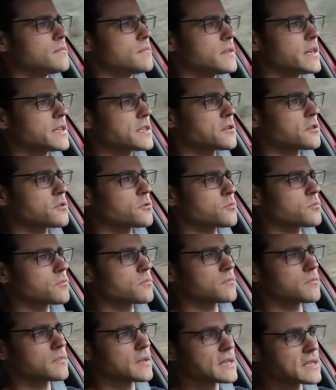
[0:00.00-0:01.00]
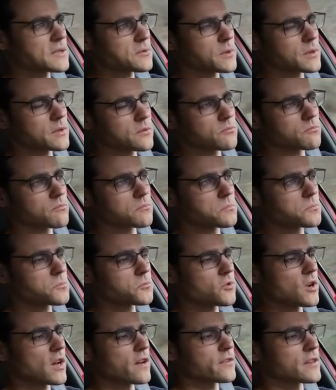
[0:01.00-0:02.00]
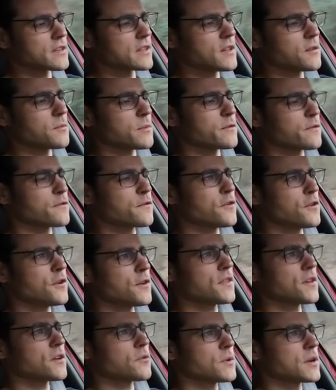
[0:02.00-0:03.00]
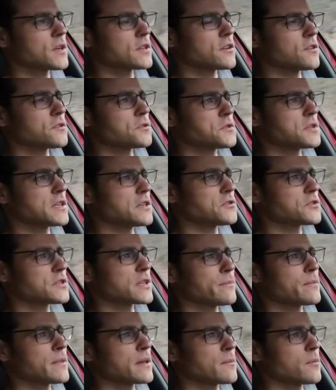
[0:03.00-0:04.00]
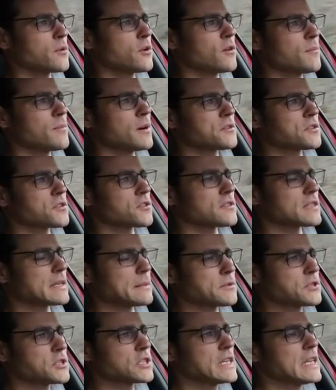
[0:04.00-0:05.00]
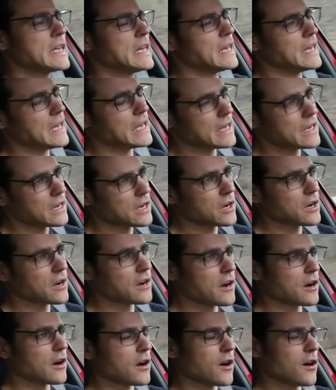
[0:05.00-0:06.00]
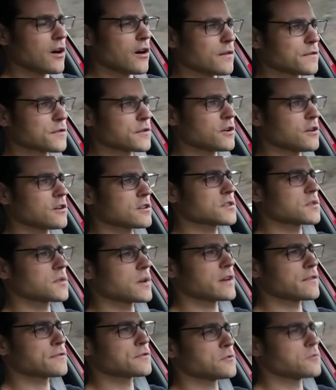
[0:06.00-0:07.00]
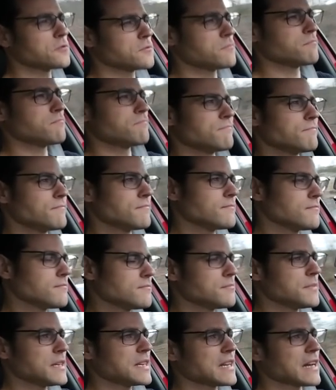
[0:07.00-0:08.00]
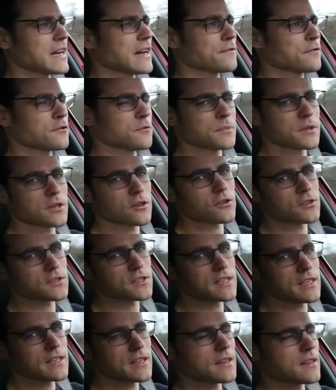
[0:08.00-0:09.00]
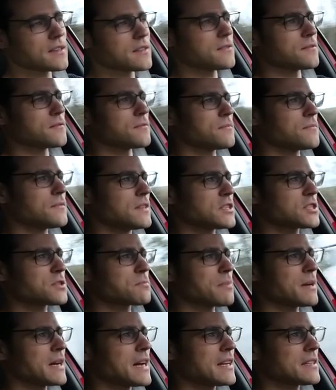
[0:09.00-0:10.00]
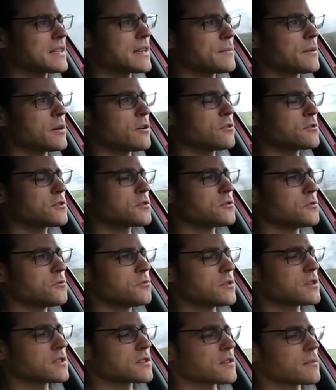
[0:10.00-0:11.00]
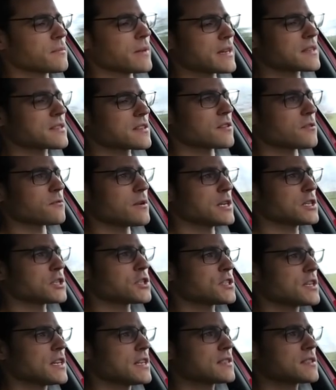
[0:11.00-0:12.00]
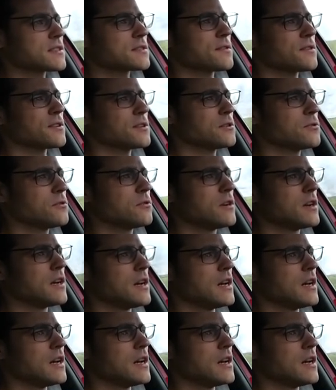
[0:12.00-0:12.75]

Later on, as we're driving a little bit further, we can also tell you something more about the consumption. Of course, you have to be careful because here in this part I'm also doing some acceleration tests for you.